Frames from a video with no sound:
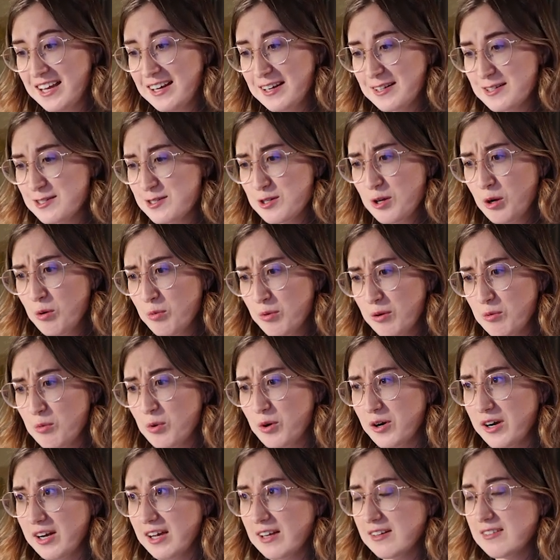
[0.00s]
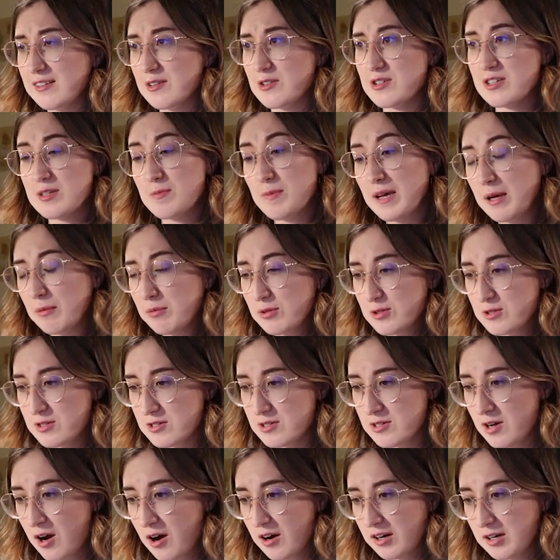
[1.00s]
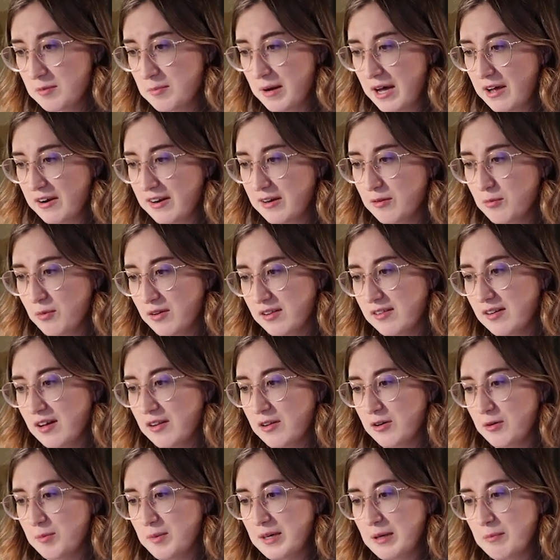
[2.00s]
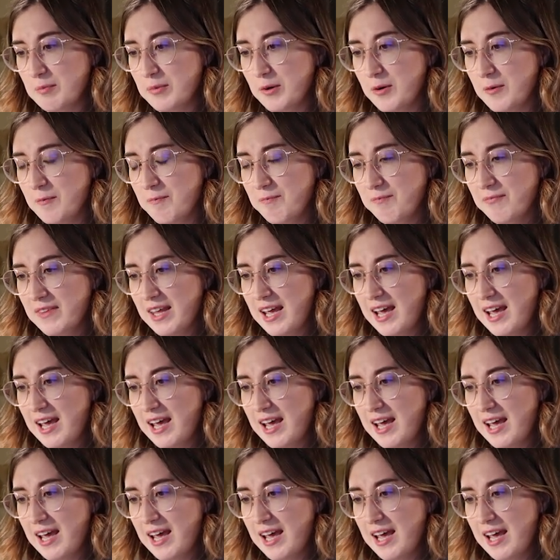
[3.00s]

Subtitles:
And it's so rewarding to just be able to talk about it with other people.